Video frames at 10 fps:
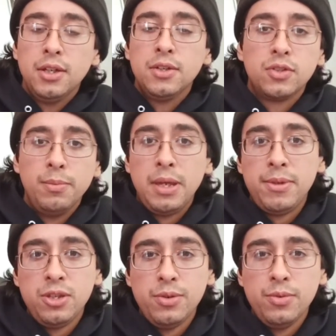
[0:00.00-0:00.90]
So maybe
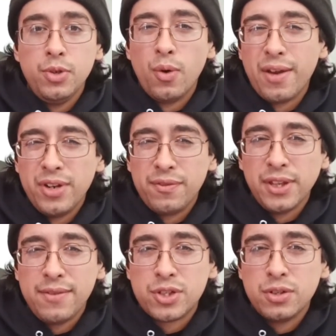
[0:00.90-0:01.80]
you don't have enough
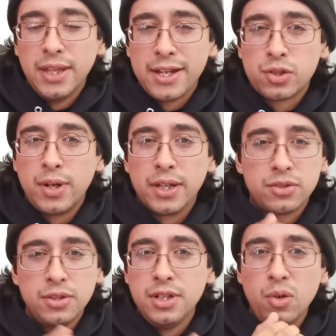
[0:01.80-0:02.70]
leg strength, so
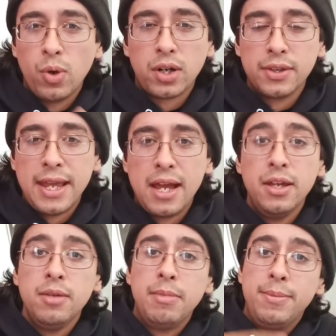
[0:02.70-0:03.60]
you need to work on that.
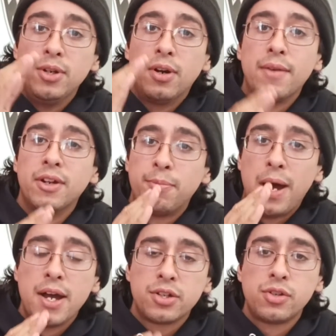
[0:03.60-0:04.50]
Maybe you don't have enough
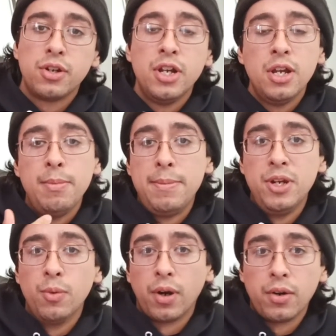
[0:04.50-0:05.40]
posture. Maybe you
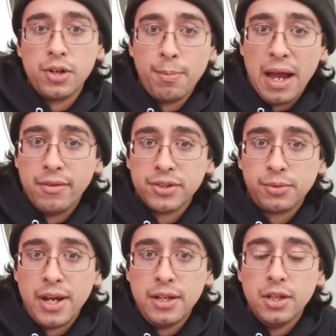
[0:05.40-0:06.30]
work on your balance,
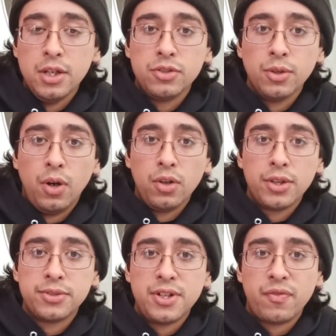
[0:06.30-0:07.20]
right? So all
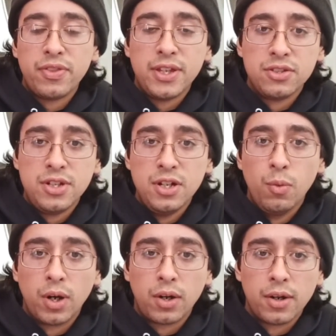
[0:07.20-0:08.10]
those different things, you need to
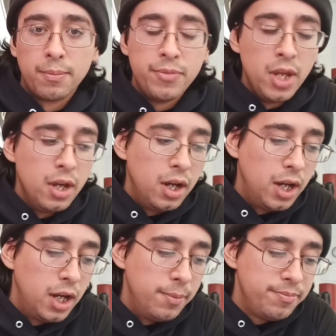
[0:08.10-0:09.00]
work on
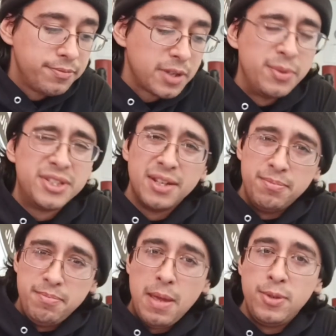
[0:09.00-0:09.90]
them. And we said
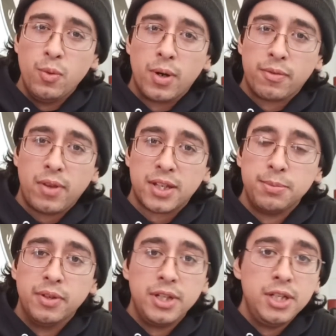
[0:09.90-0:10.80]
maybe you want
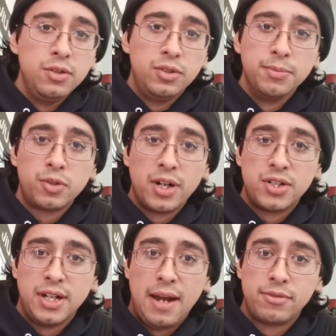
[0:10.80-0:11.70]
flexibility, do some
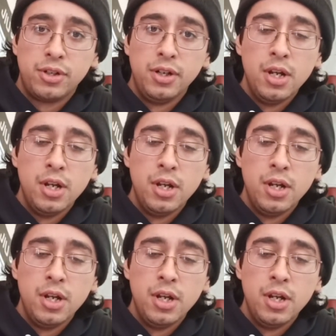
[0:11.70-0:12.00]
stretching after.